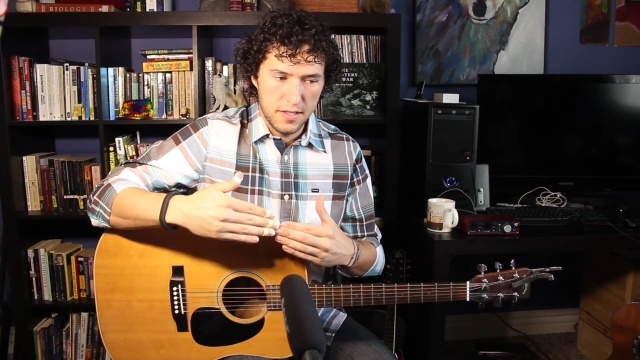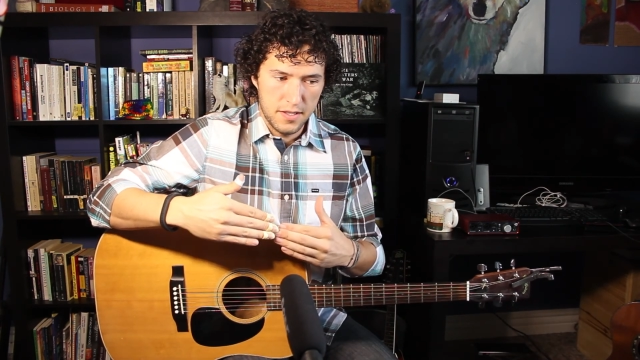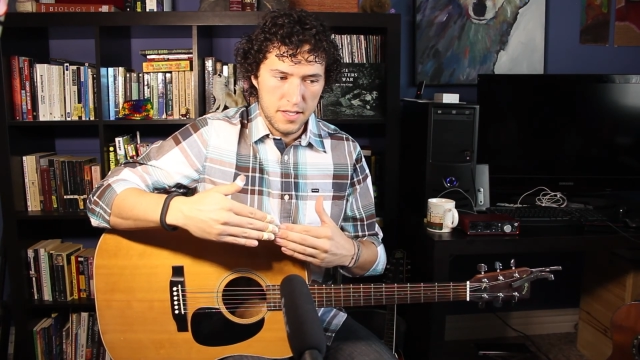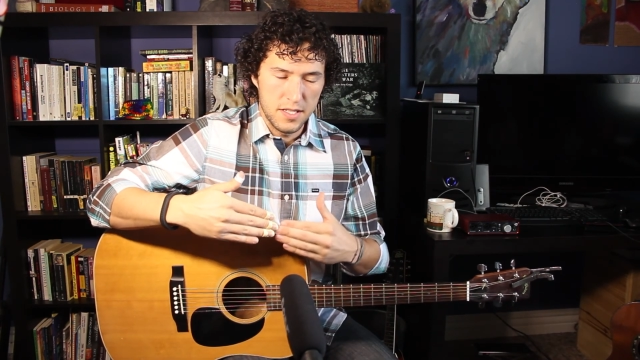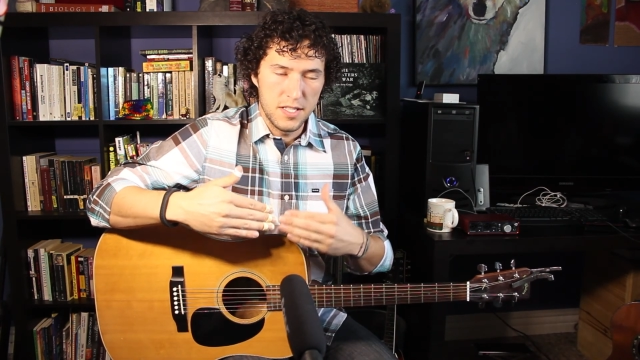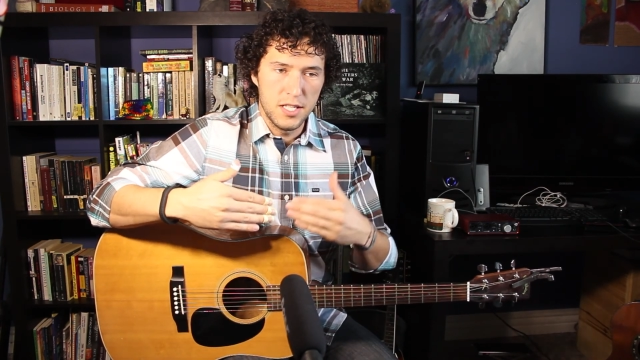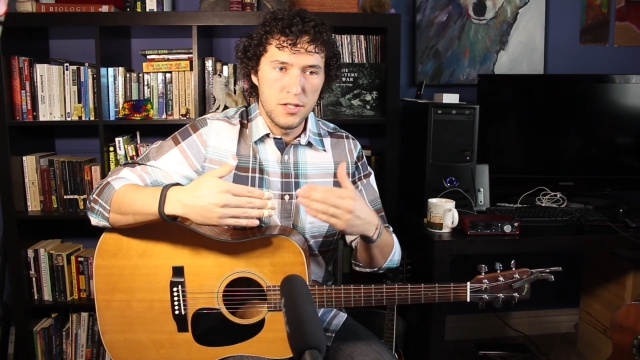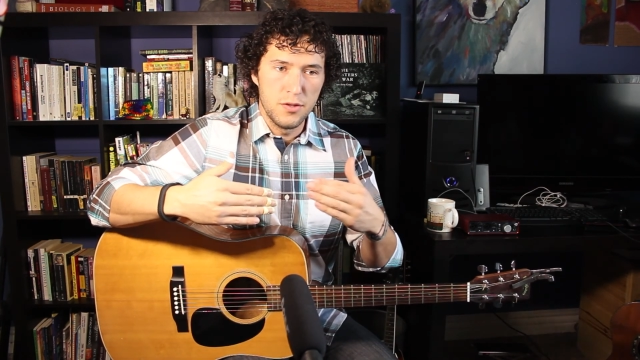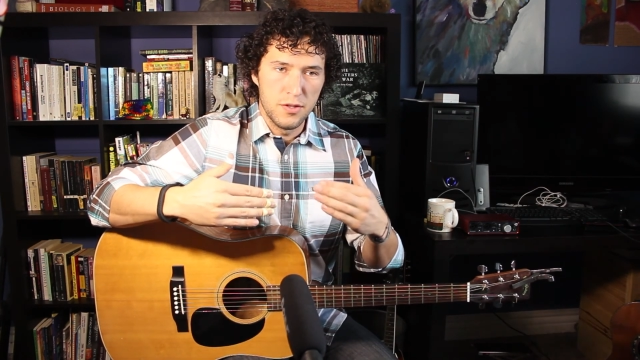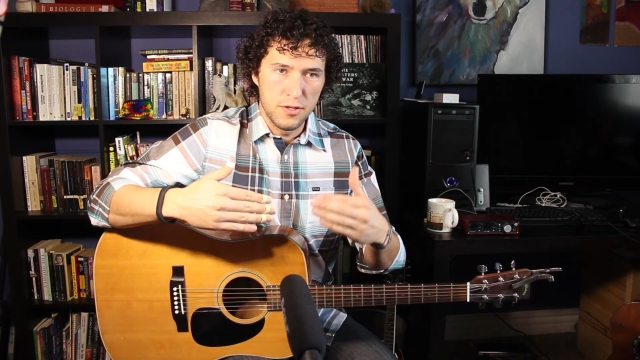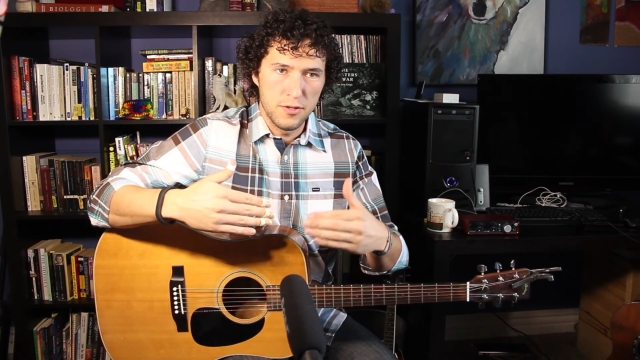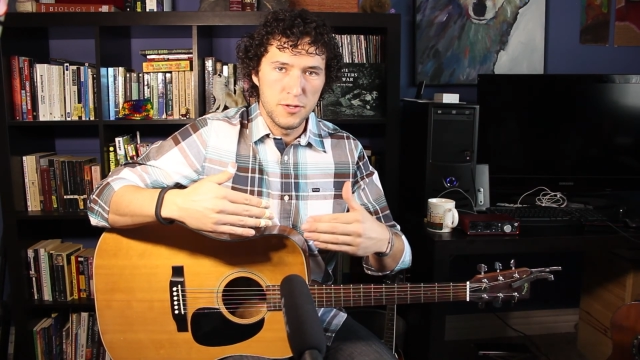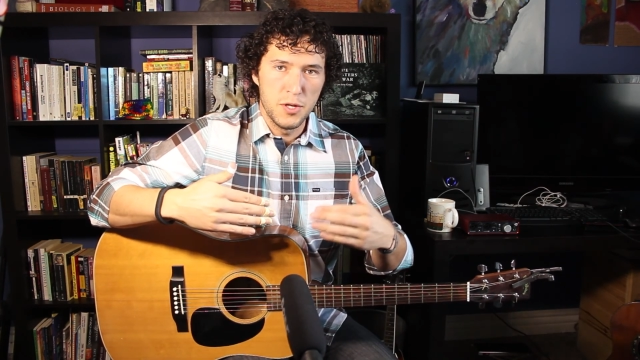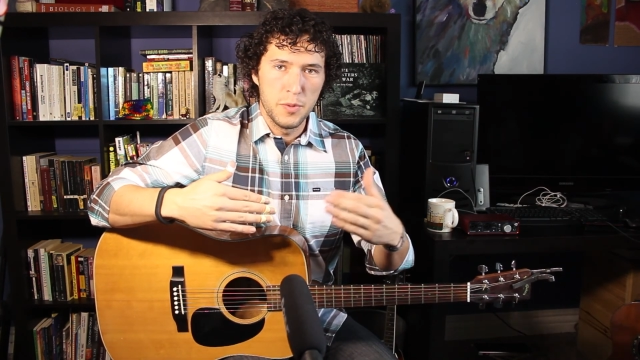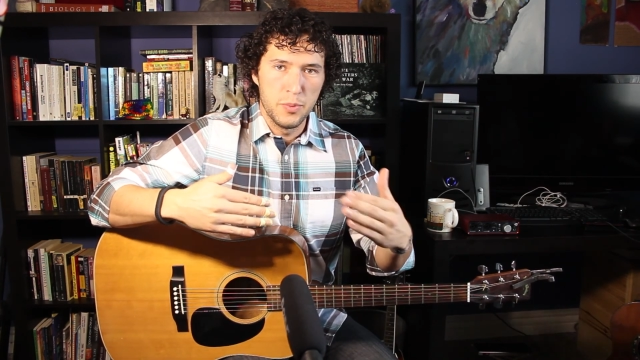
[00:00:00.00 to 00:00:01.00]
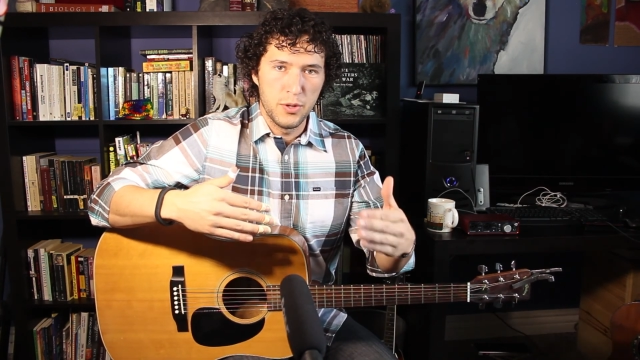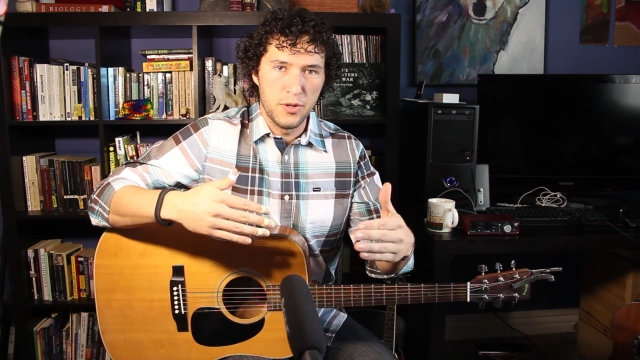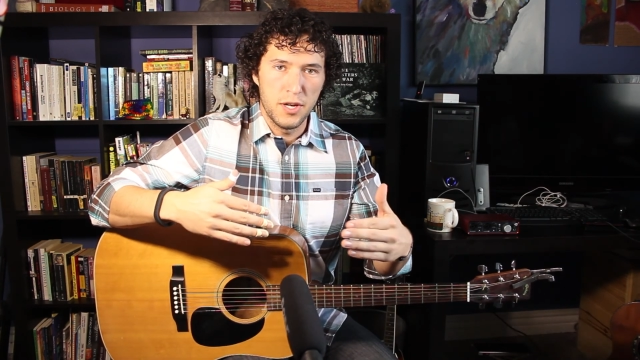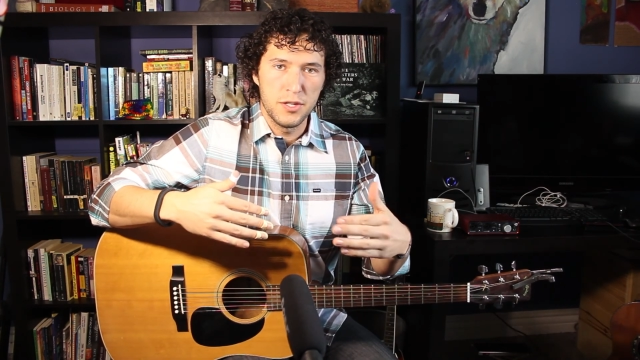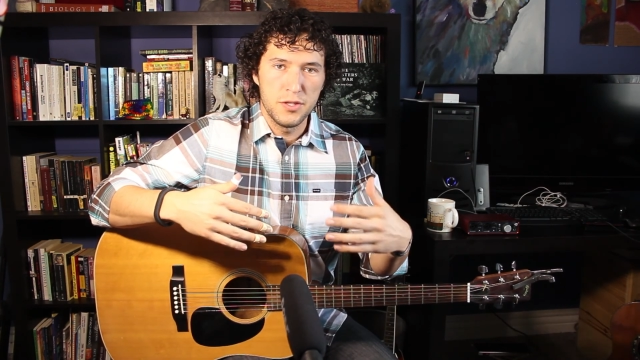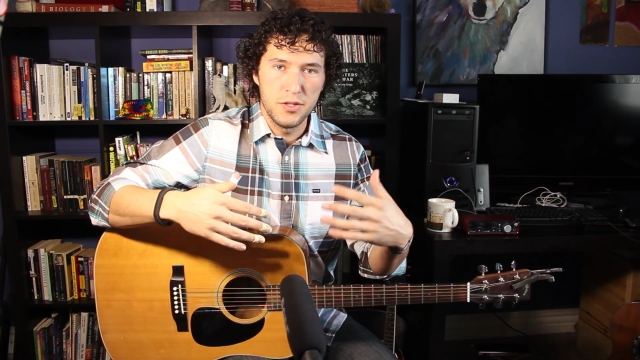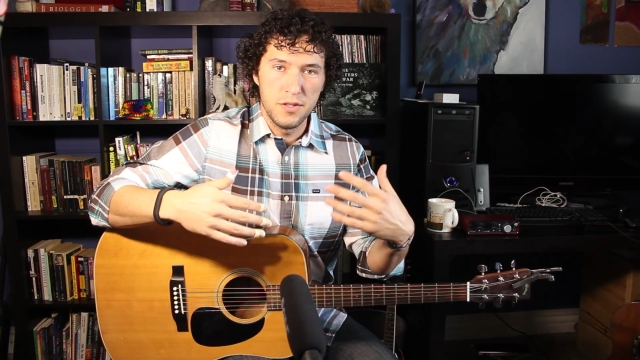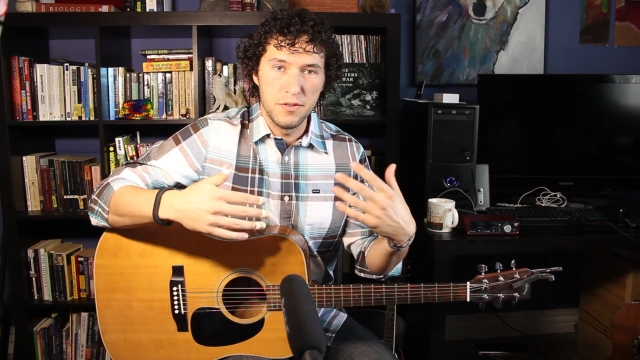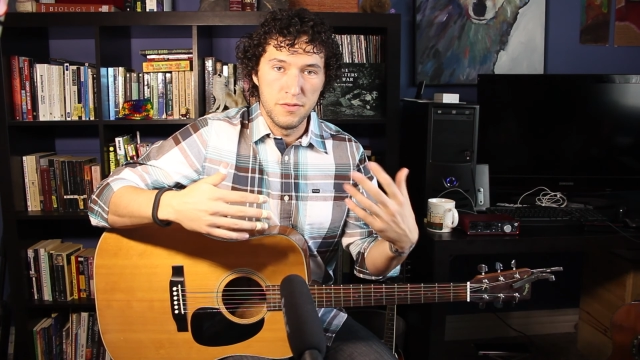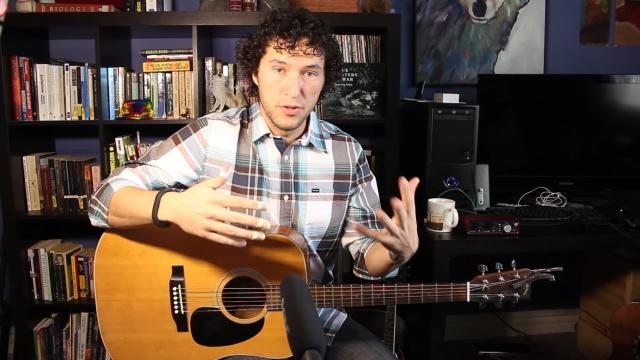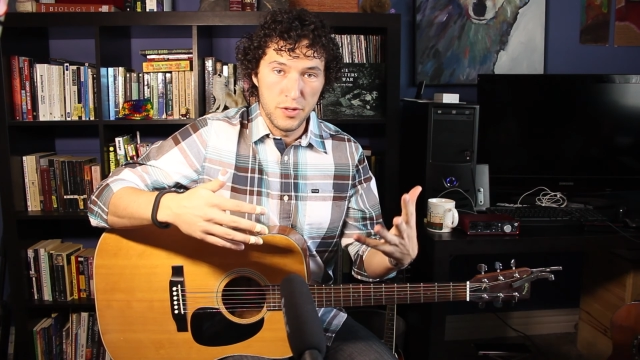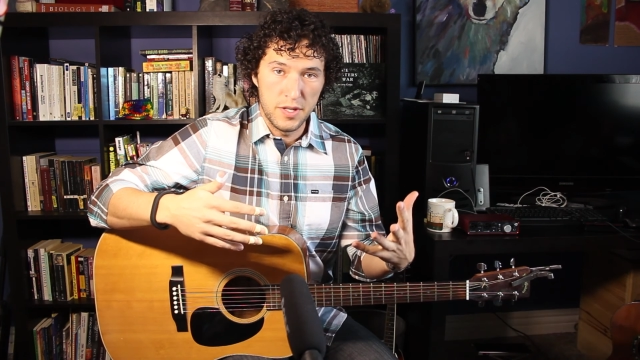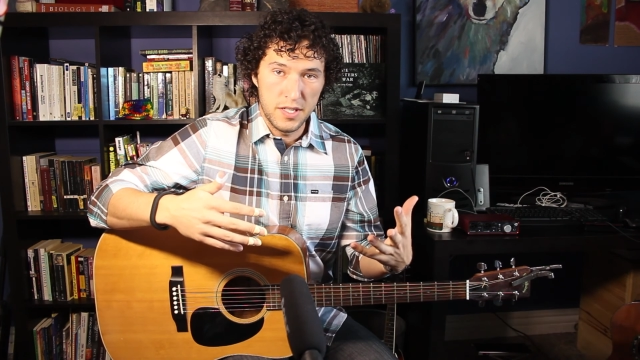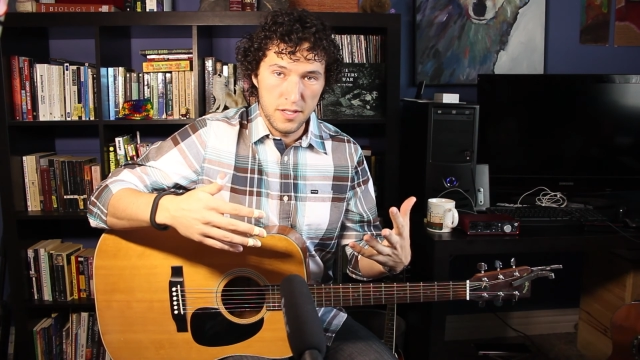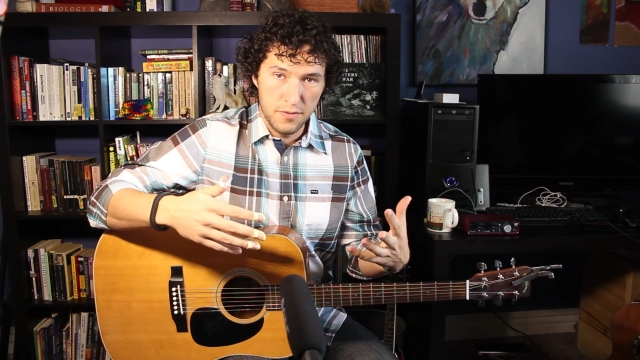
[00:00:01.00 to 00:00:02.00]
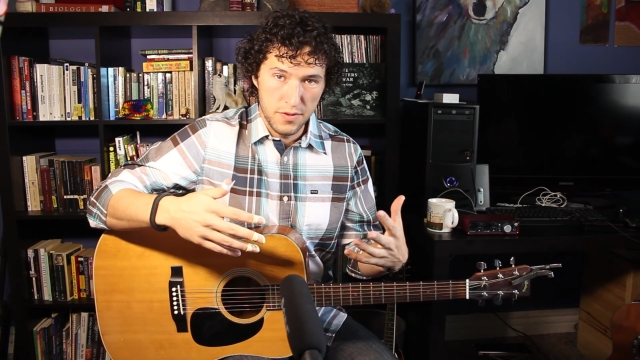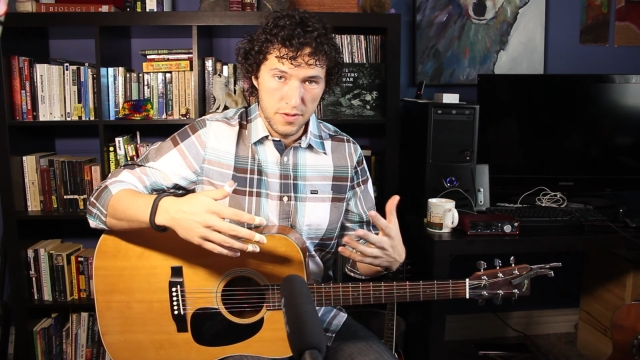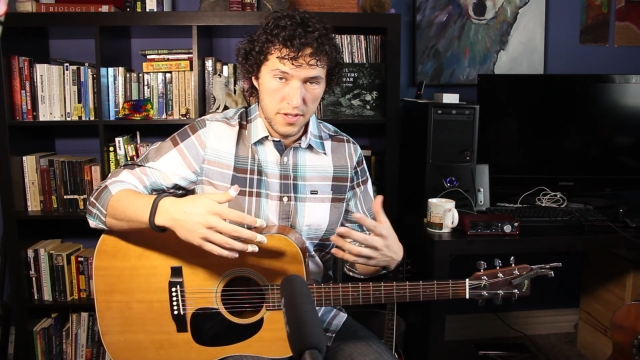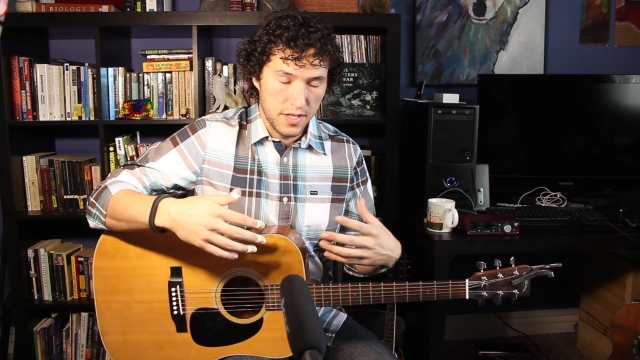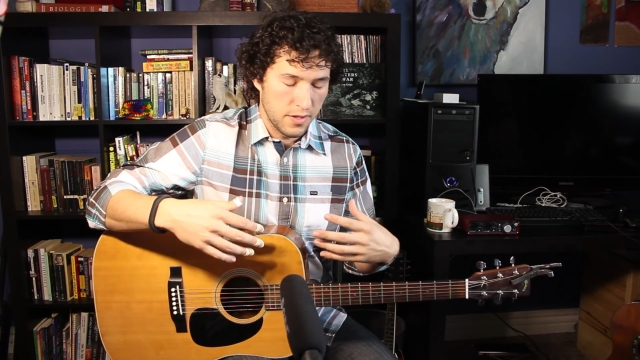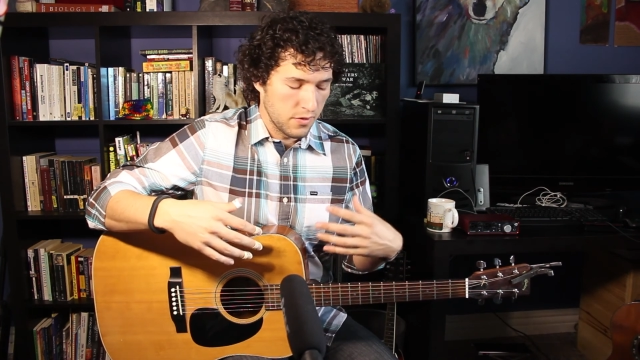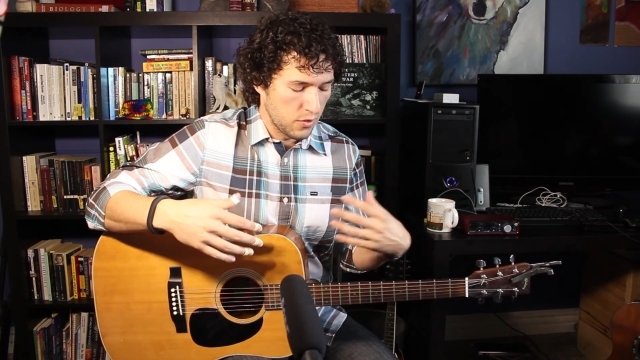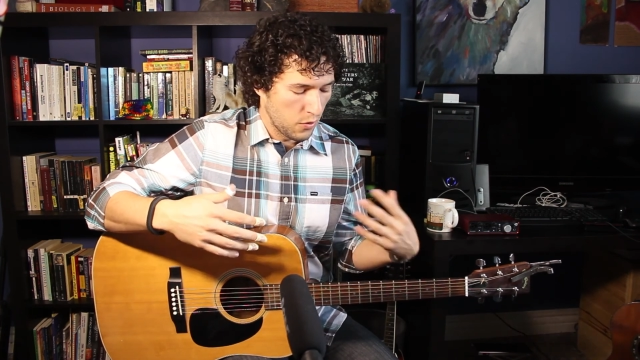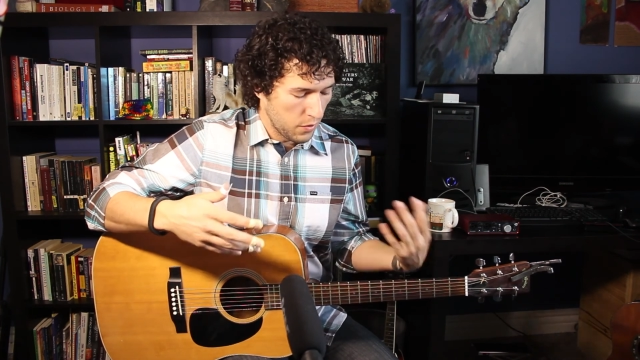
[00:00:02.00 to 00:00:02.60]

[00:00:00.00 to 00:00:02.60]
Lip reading: continue the slow progression of learning different things.